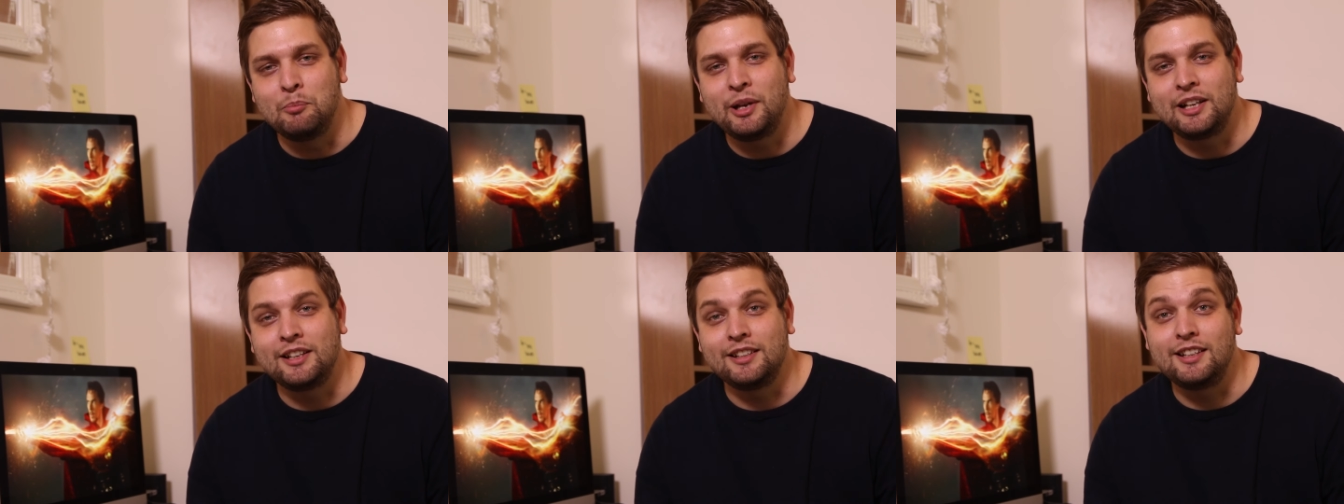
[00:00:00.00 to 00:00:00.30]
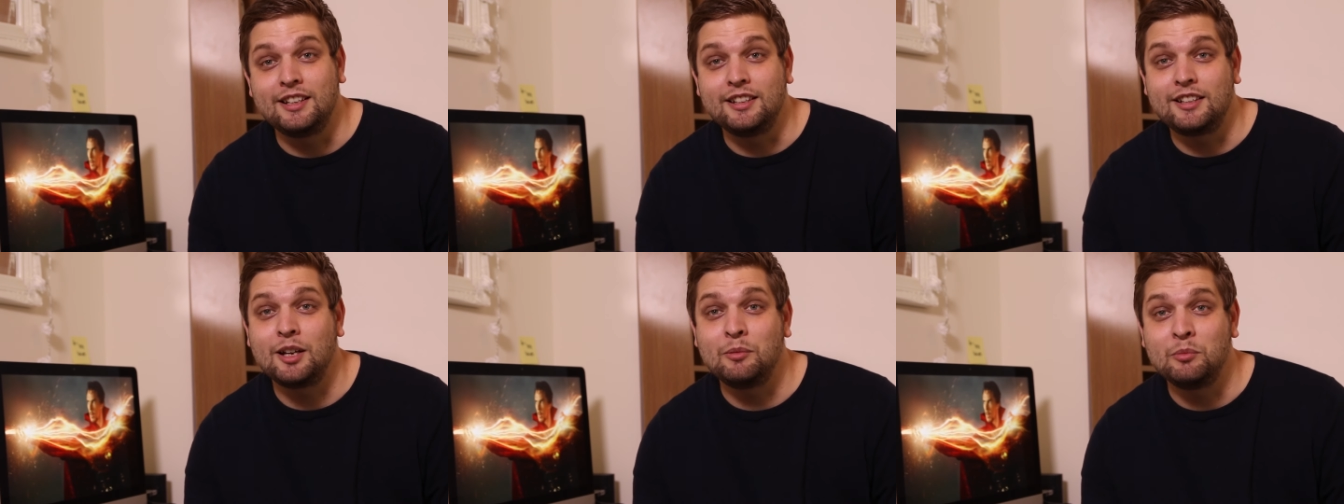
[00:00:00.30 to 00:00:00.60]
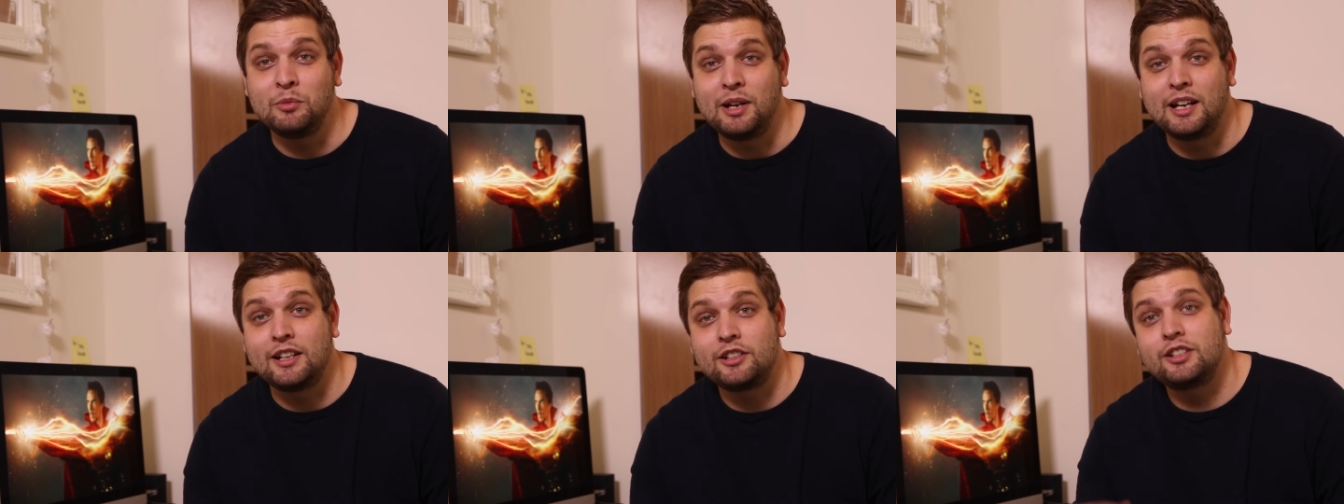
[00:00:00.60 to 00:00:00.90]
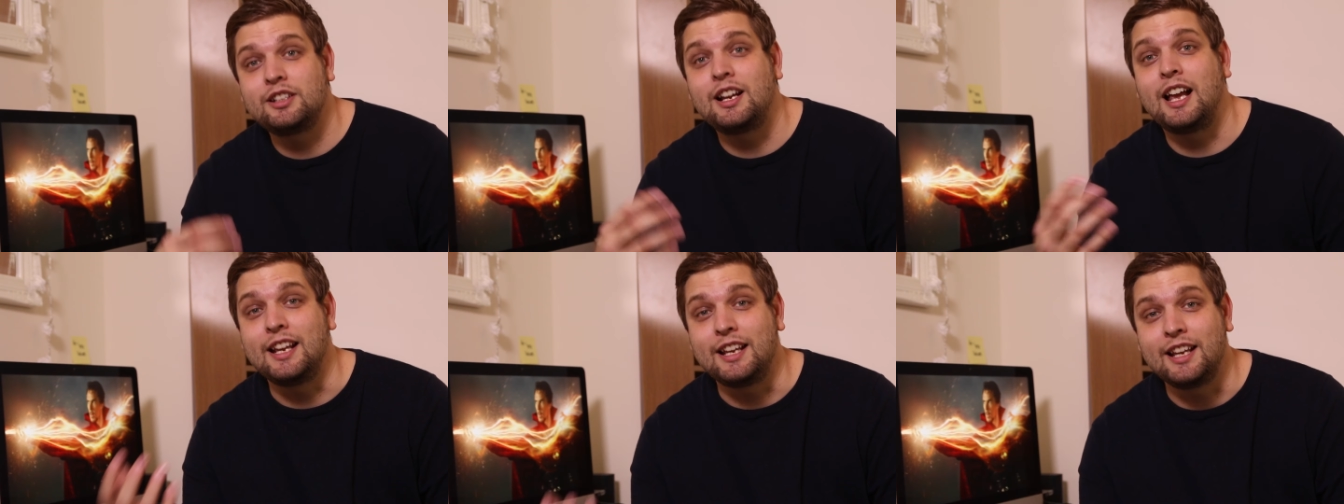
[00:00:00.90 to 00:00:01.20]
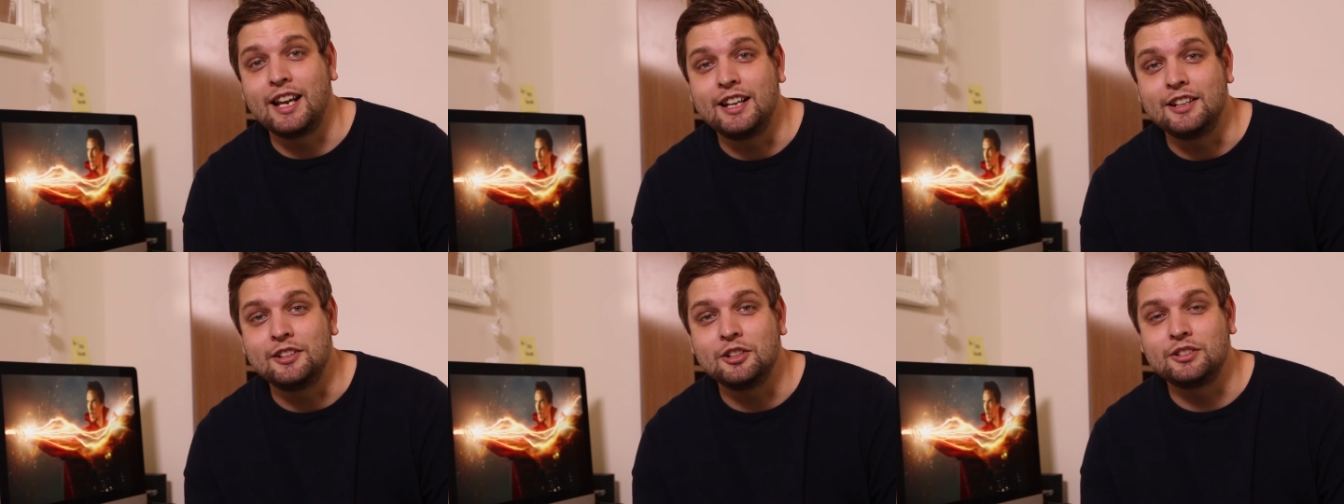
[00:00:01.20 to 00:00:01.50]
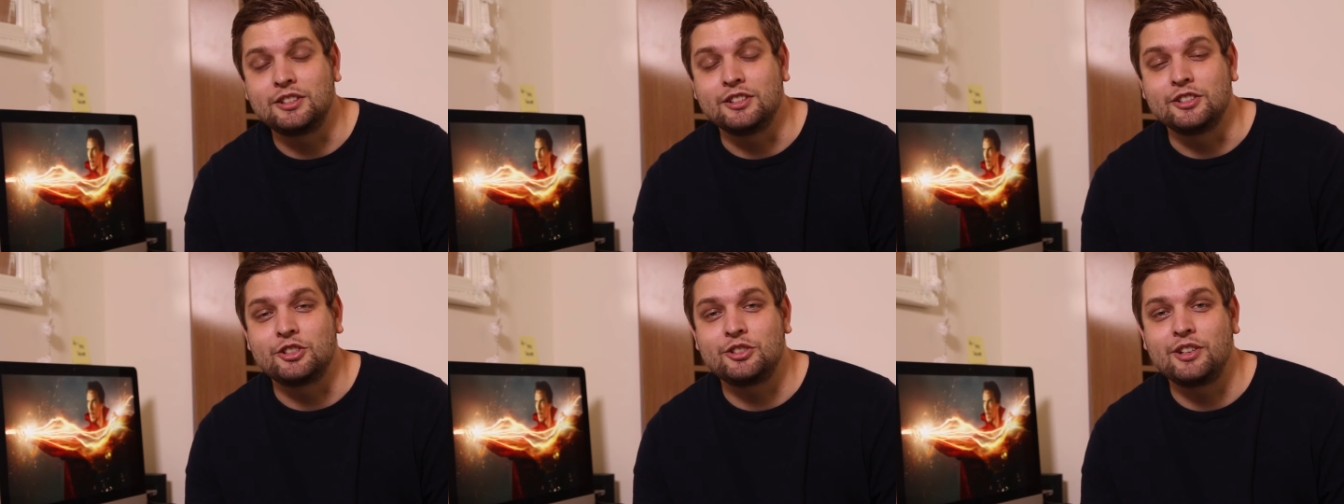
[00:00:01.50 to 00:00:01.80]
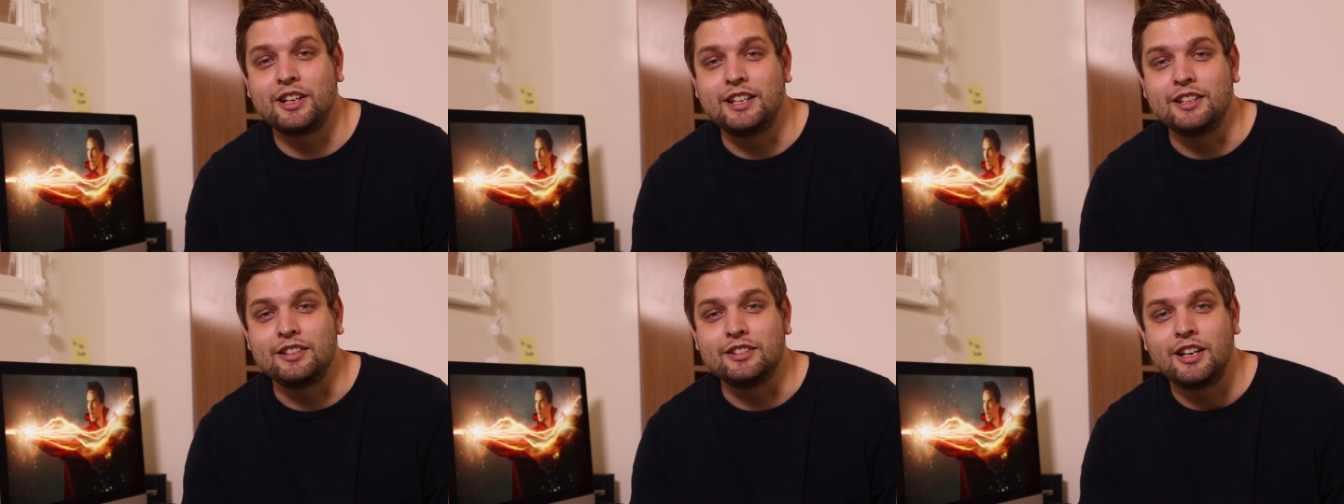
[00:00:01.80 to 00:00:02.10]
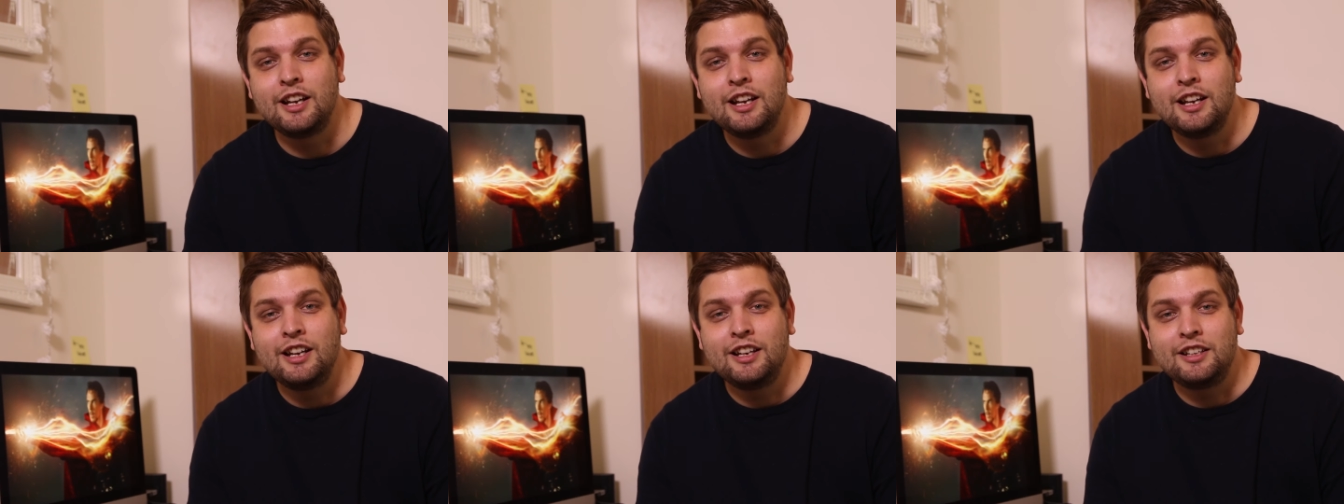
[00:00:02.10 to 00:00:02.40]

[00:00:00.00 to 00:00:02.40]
Benedict Cumberbatch, aka Doctor Strange,